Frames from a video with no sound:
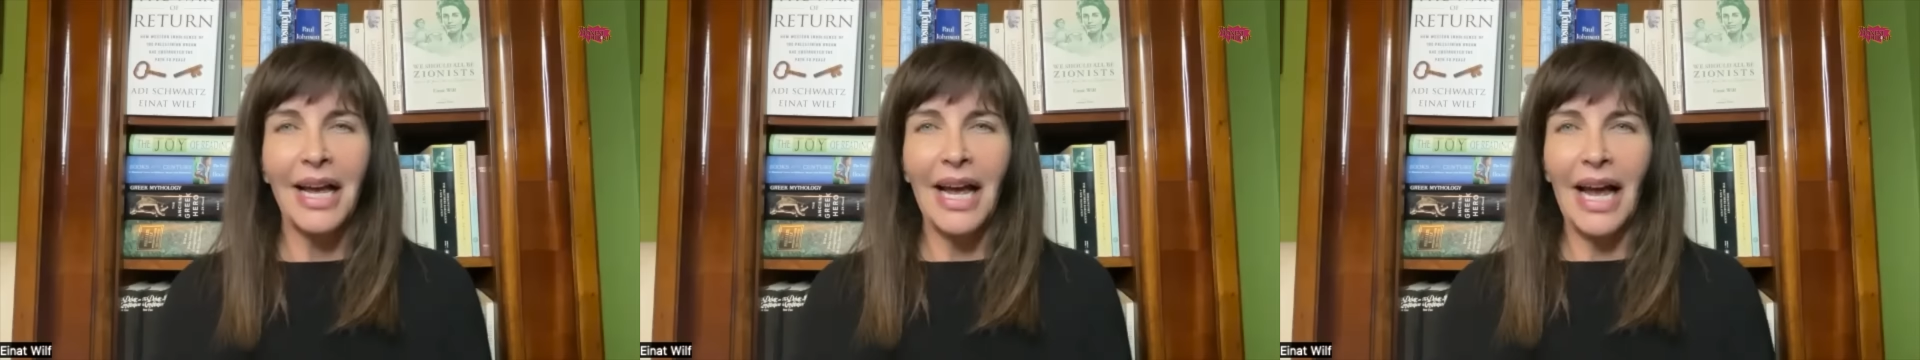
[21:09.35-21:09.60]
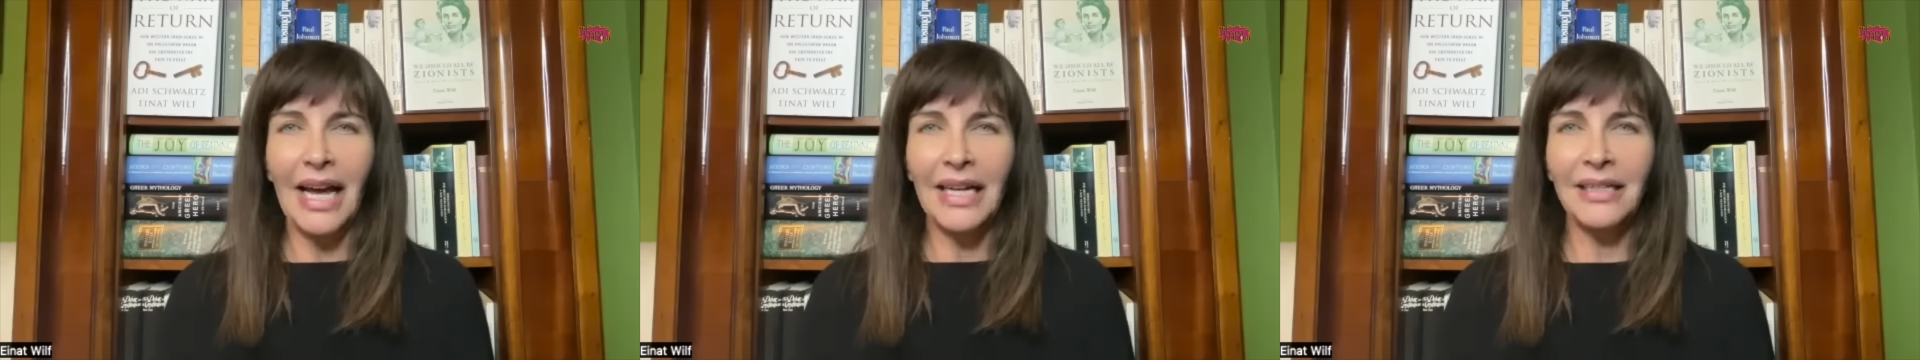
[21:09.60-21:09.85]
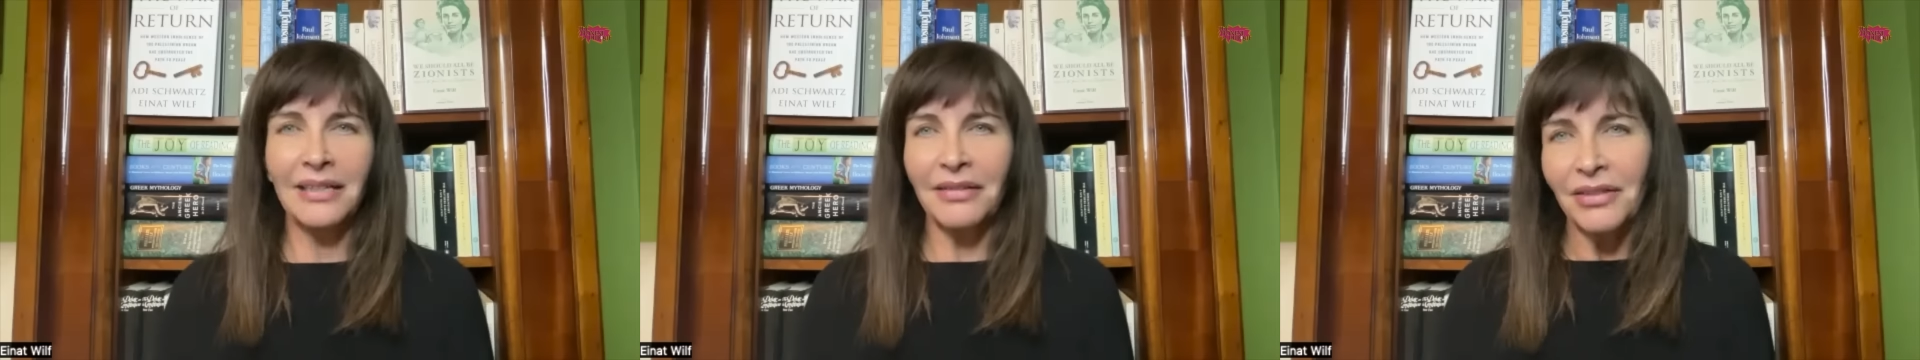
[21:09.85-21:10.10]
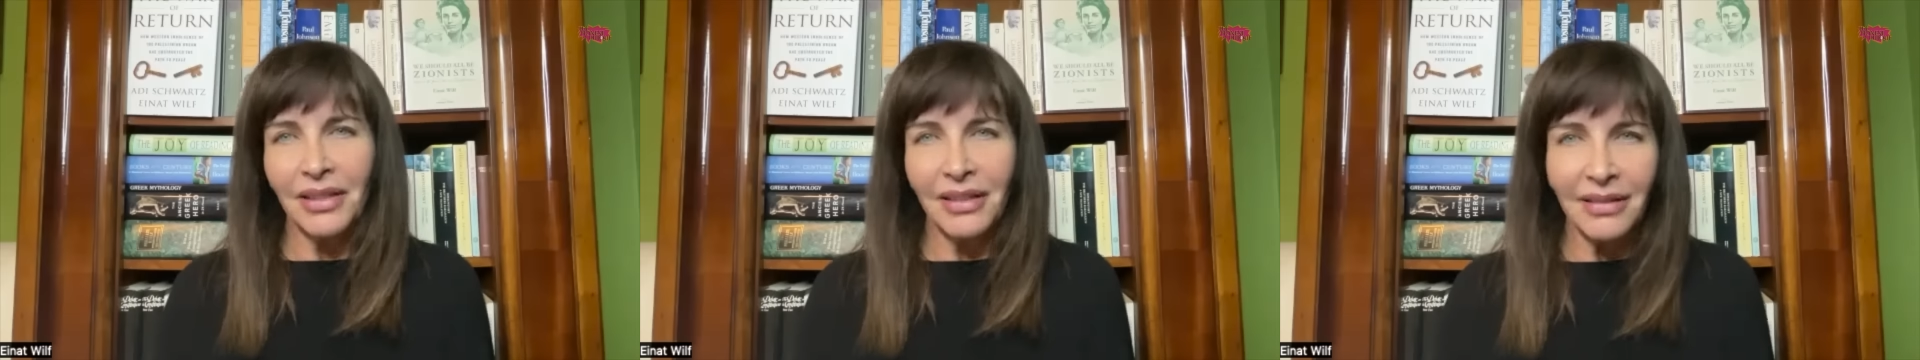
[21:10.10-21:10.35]

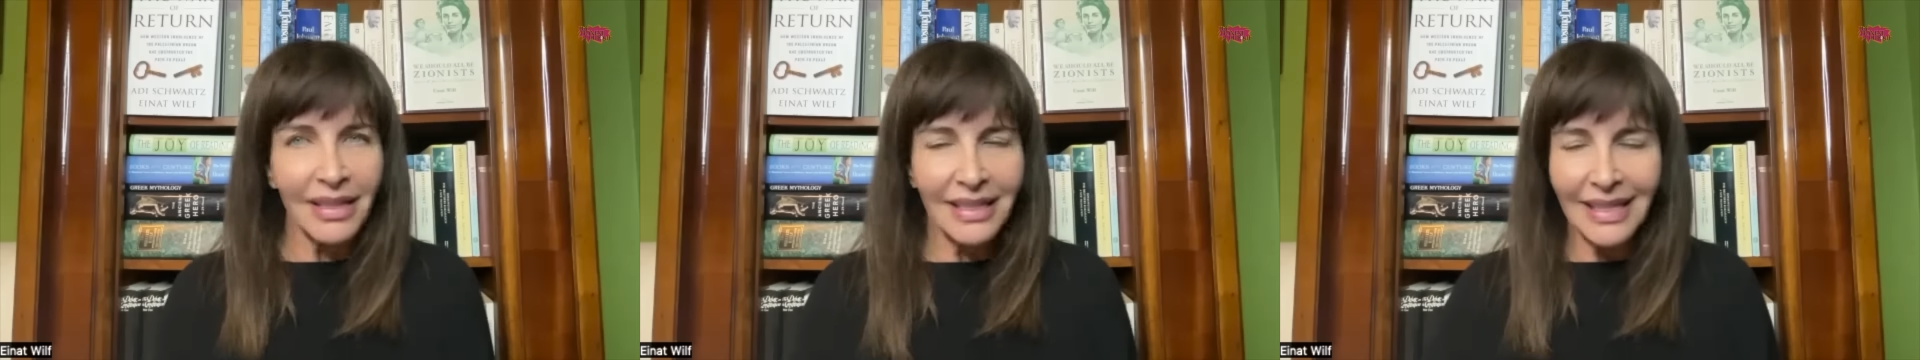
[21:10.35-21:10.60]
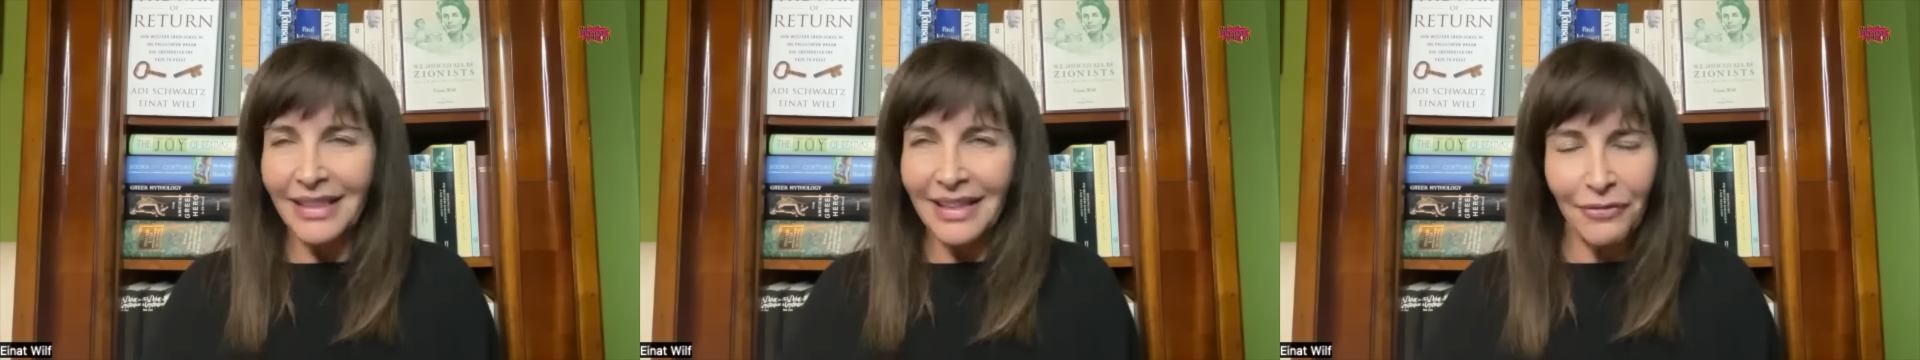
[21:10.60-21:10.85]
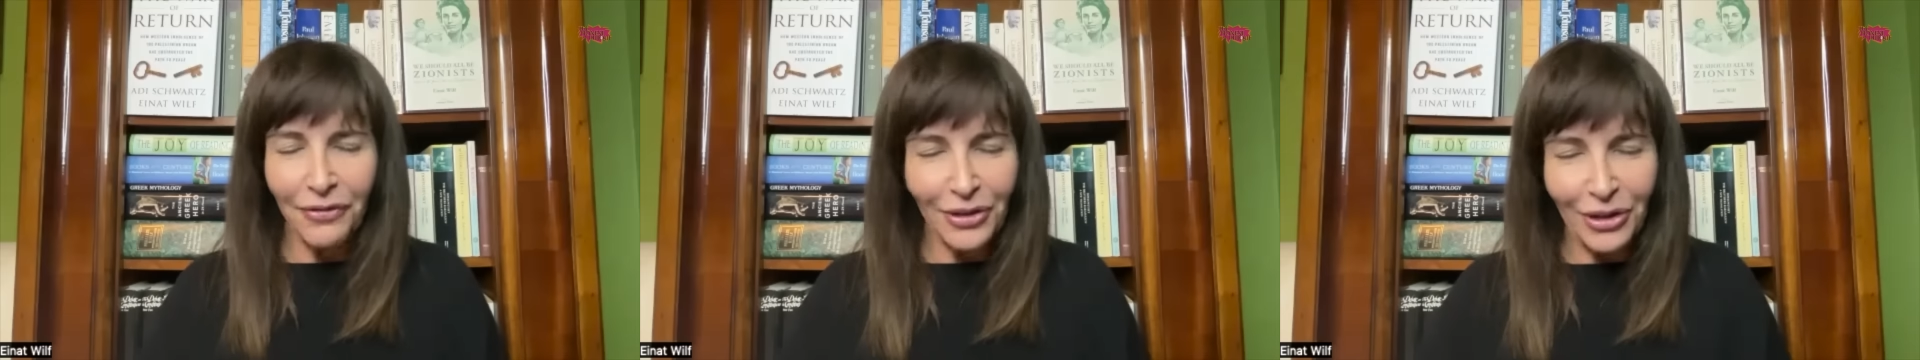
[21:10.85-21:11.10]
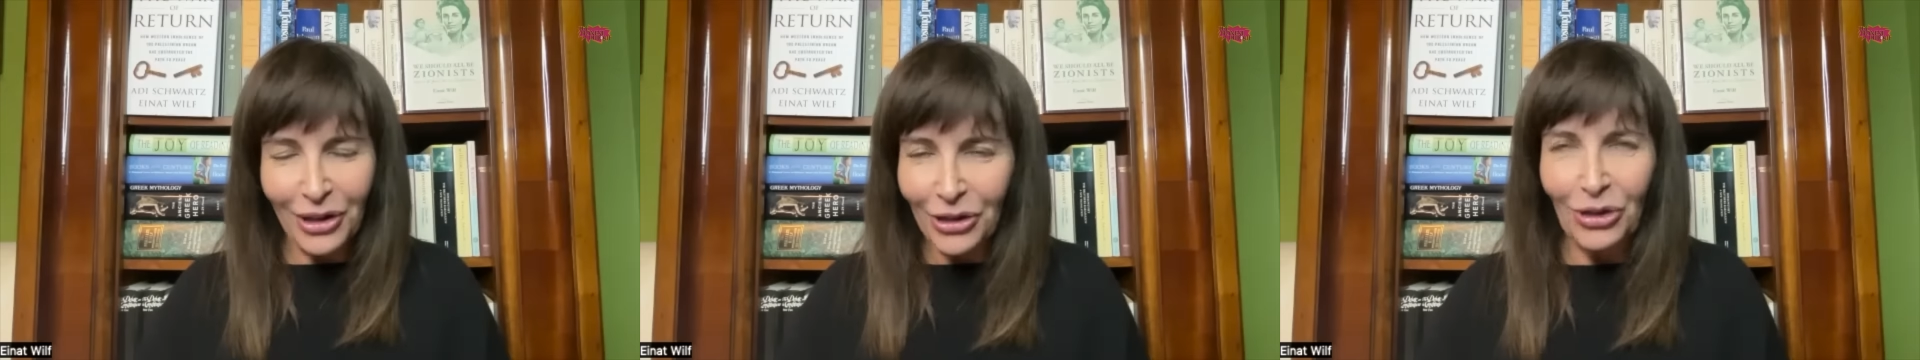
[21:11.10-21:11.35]
And
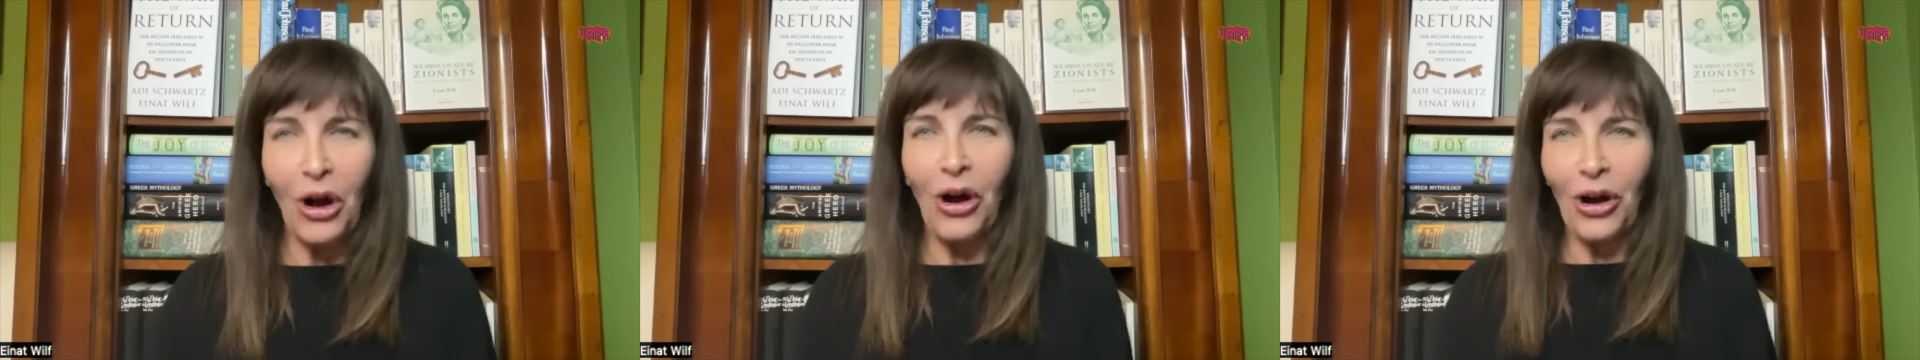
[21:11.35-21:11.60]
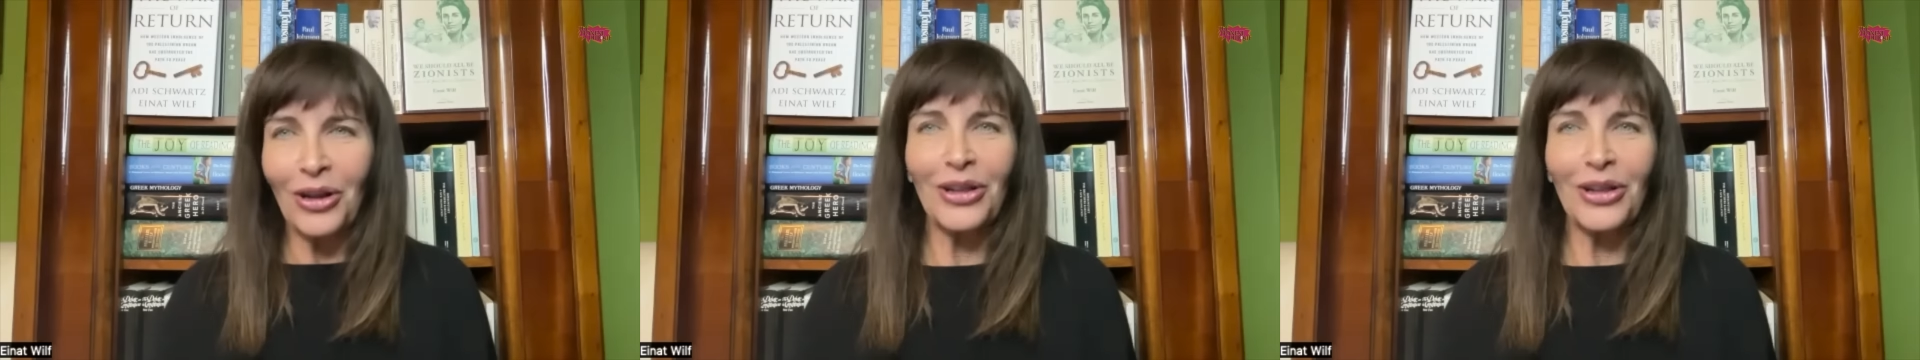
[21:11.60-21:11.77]
for a long,